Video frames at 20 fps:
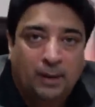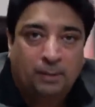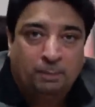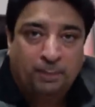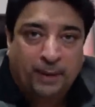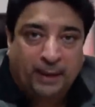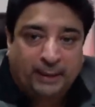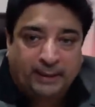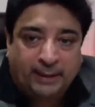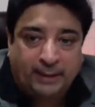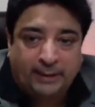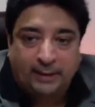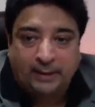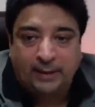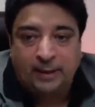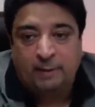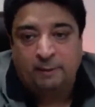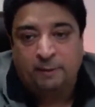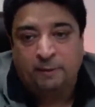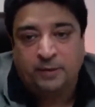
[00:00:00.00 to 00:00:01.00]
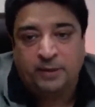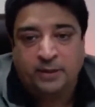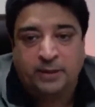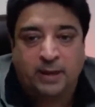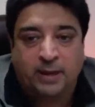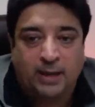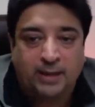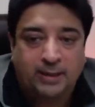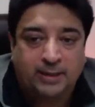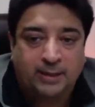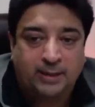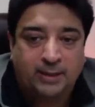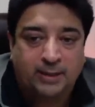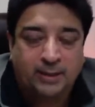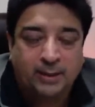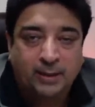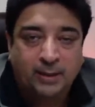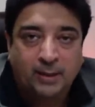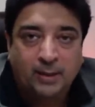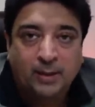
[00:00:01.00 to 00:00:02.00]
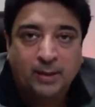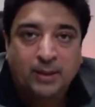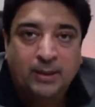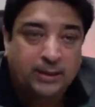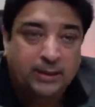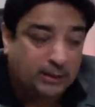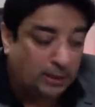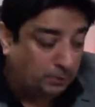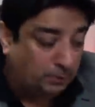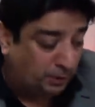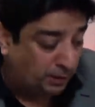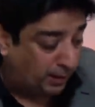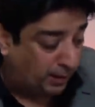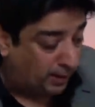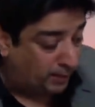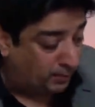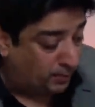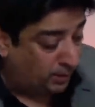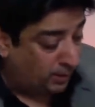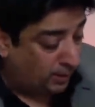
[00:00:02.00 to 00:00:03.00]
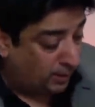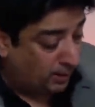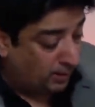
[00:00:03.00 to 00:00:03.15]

practically emphasize it. Sometimes